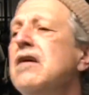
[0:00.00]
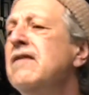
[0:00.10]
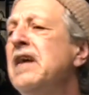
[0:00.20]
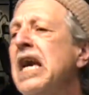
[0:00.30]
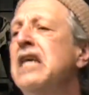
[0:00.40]

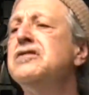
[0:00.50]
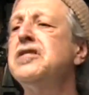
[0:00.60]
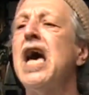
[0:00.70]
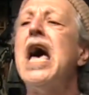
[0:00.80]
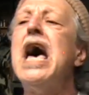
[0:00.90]
of
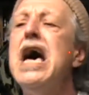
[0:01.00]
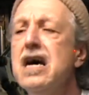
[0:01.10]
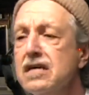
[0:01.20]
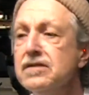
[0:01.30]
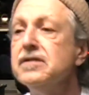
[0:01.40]

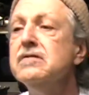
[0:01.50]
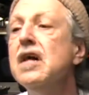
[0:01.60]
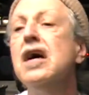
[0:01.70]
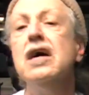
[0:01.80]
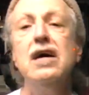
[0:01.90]
ages.
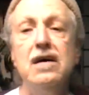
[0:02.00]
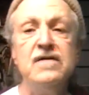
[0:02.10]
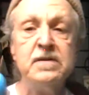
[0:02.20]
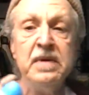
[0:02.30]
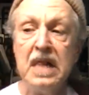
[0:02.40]

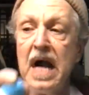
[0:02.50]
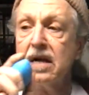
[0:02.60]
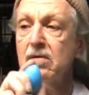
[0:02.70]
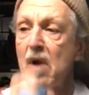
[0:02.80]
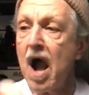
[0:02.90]
Loves me like
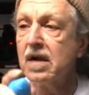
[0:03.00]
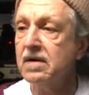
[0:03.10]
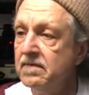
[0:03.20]
a rock.